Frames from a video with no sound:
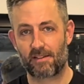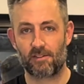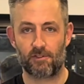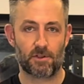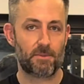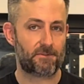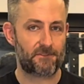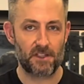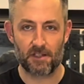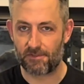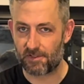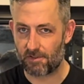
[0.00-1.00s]
Grip Feet
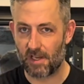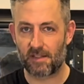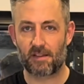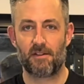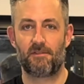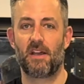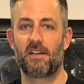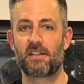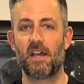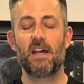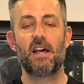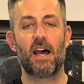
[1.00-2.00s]
of Strength event
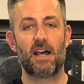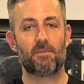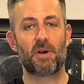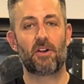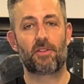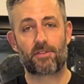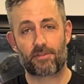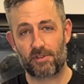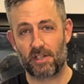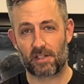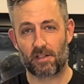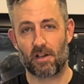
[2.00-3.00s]
at about 3
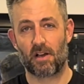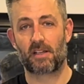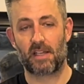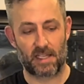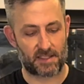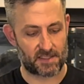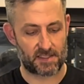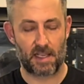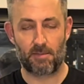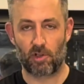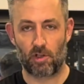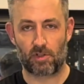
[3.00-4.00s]
o'clock at the
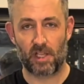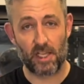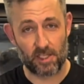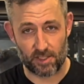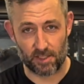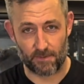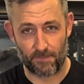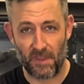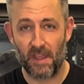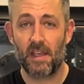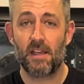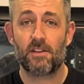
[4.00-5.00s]
same location.
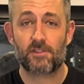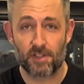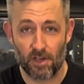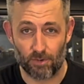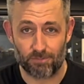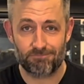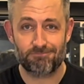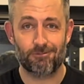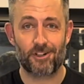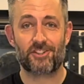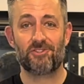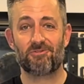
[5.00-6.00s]
So
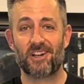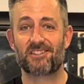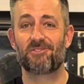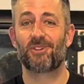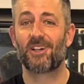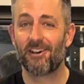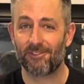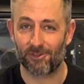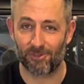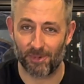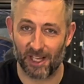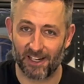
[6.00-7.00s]
once you rest and recover
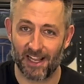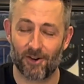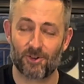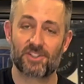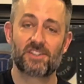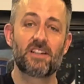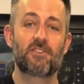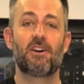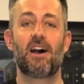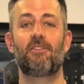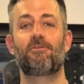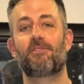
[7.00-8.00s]
for about an hour, stick
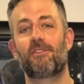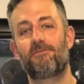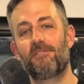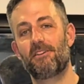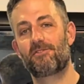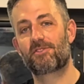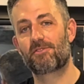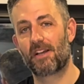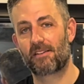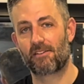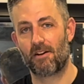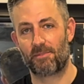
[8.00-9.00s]
around for the Feet of
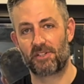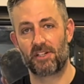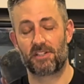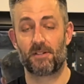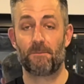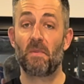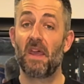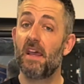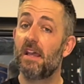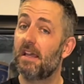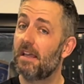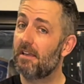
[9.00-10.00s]
Strength competition.
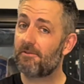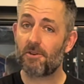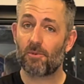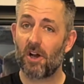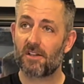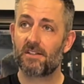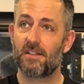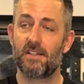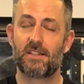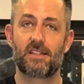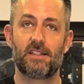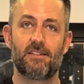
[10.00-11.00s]
If you're watching
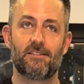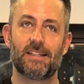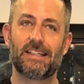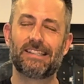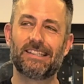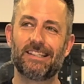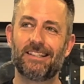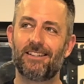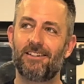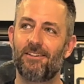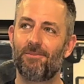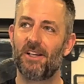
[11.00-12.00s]
this and you're like, oh
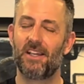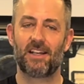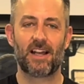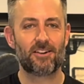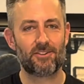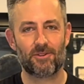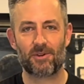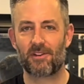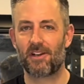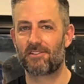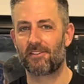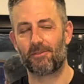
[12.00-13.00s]
man, I don't know whether
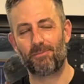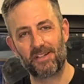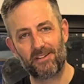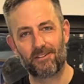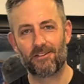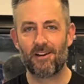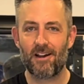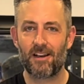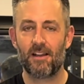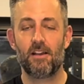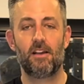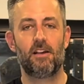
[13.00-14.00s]
I should compete or not,